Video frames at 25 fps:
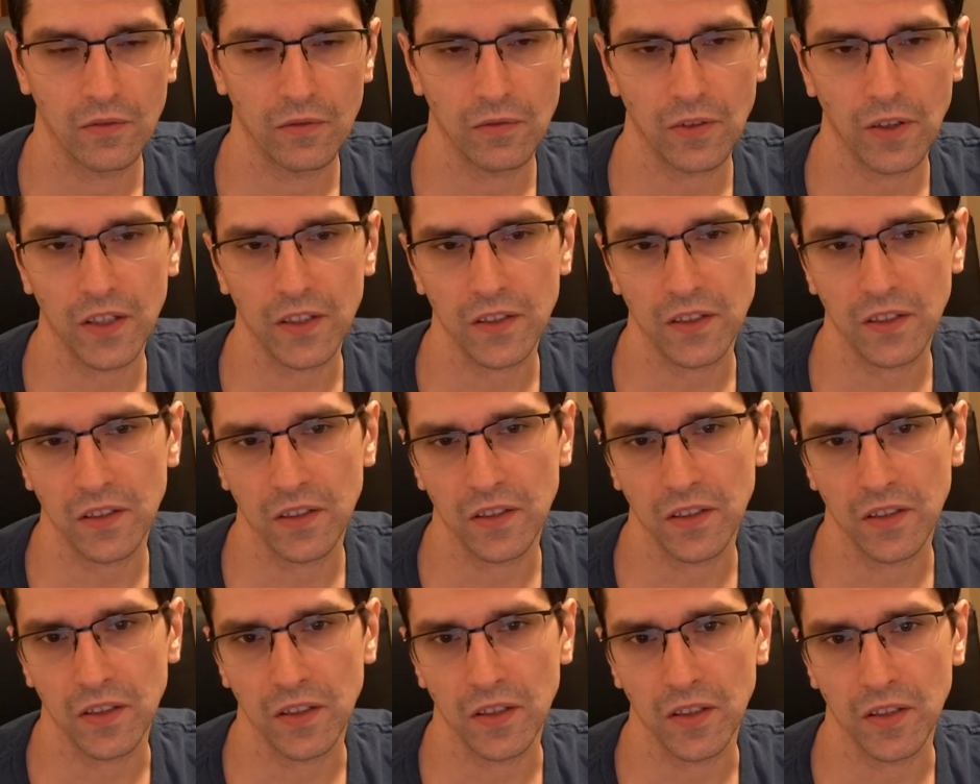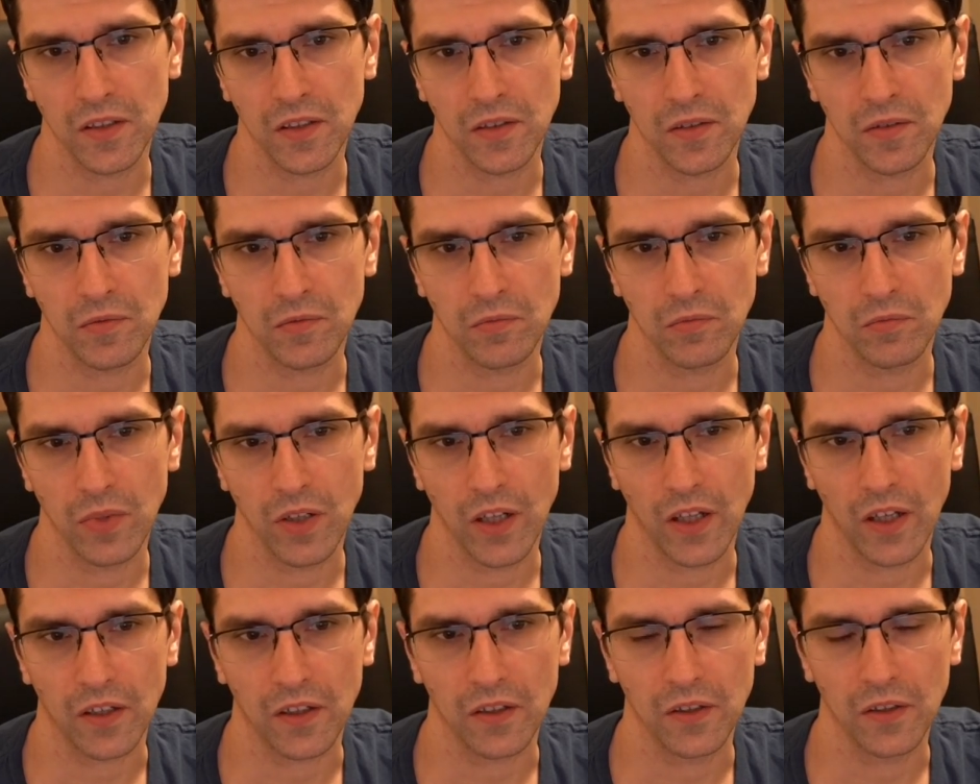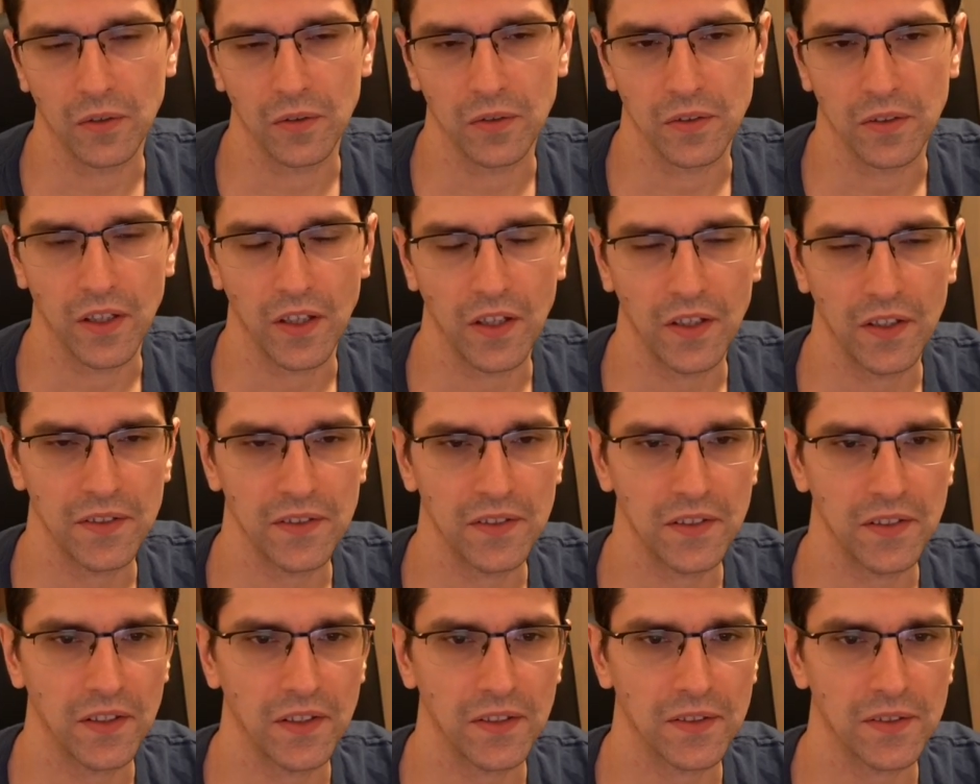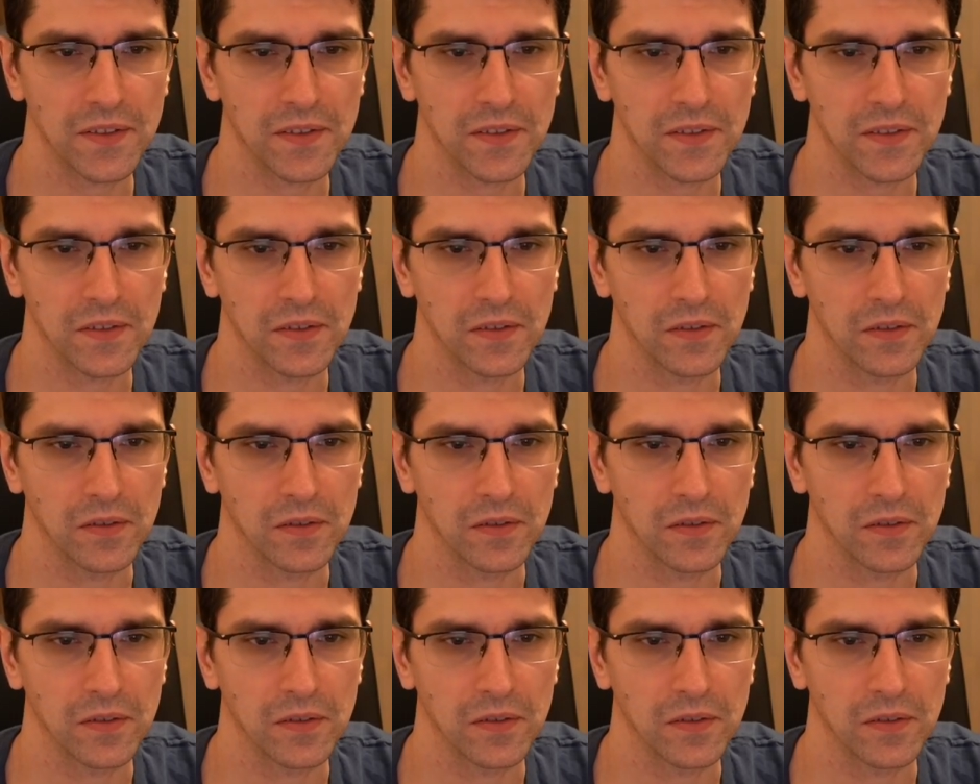Finally, black goes a6.